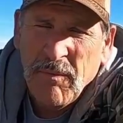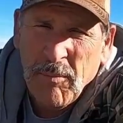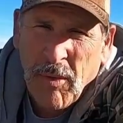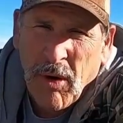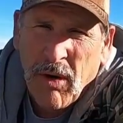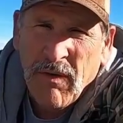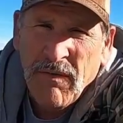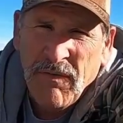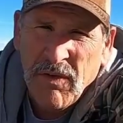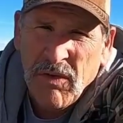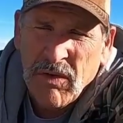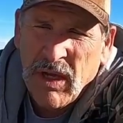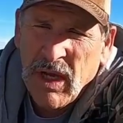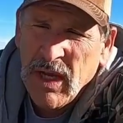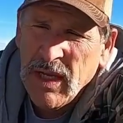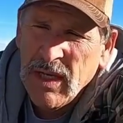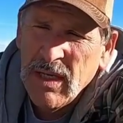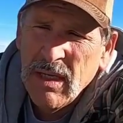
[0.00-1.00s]
bar fill
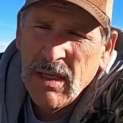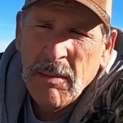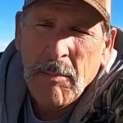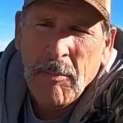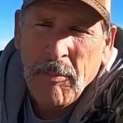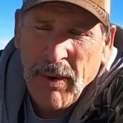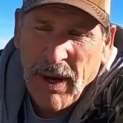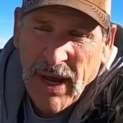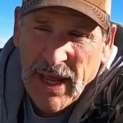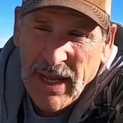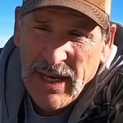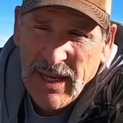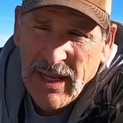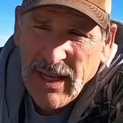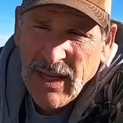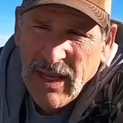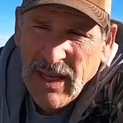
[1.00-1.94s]
gun, but